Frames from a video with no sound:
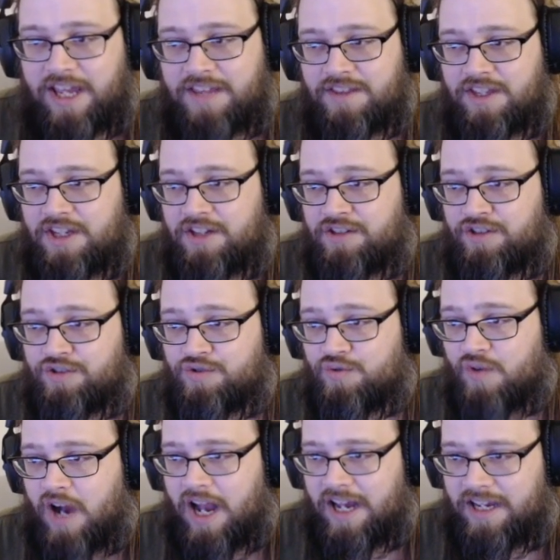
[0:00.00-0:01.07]
And then
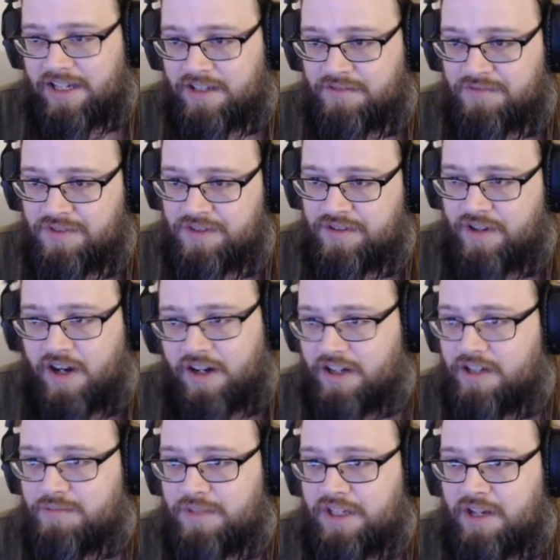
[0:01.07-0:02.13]
drives are
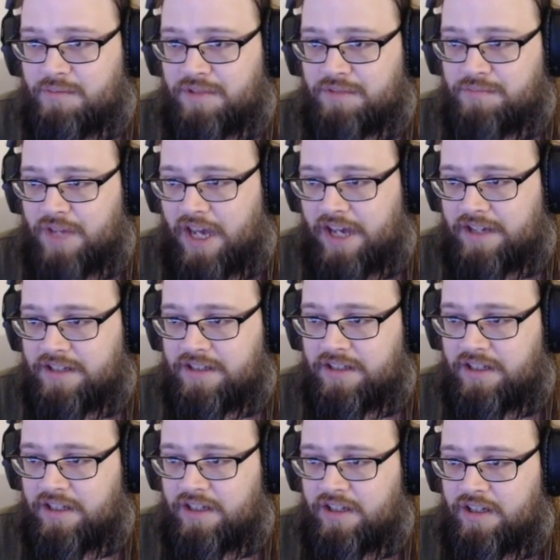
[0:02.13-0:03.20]
going to be coming back
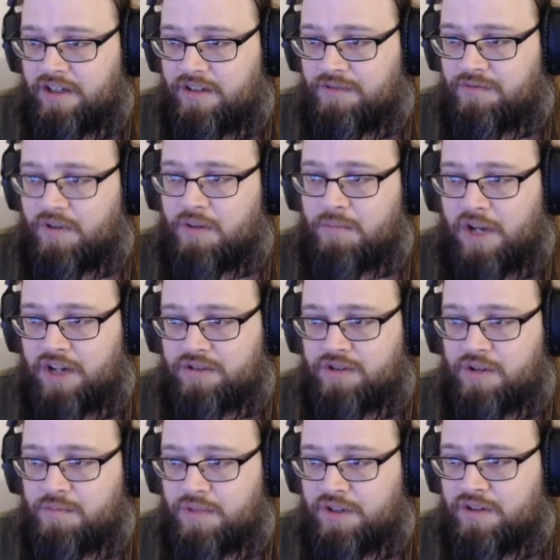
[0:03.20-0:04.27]
from
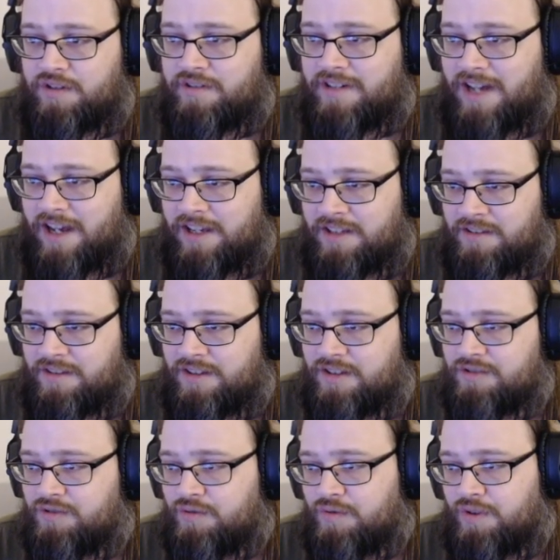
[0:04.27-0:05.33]
October 9th
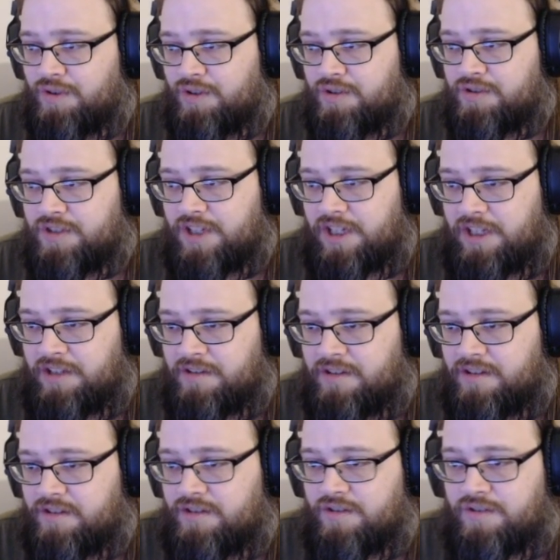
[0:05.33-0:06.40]
through the 13th.
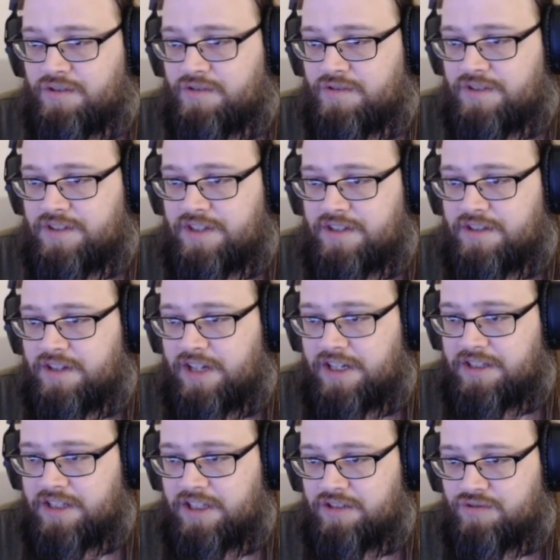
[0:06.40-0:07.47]
You can do the season
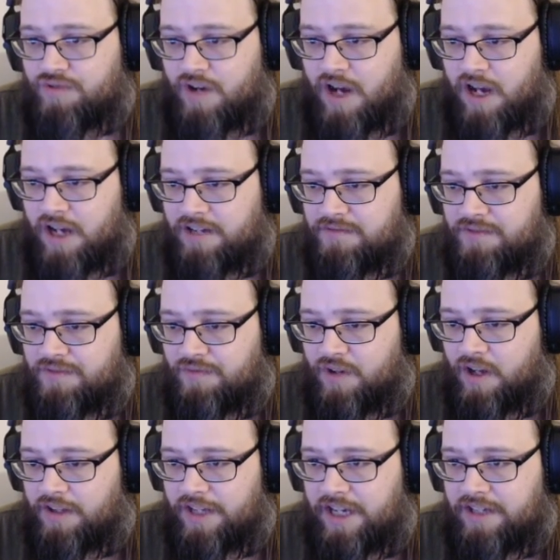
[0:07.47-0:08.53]
18 drives for
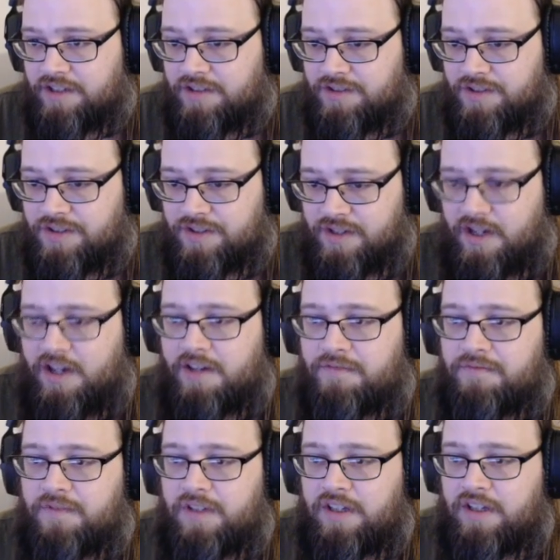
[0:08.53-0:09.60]
all that good stuff.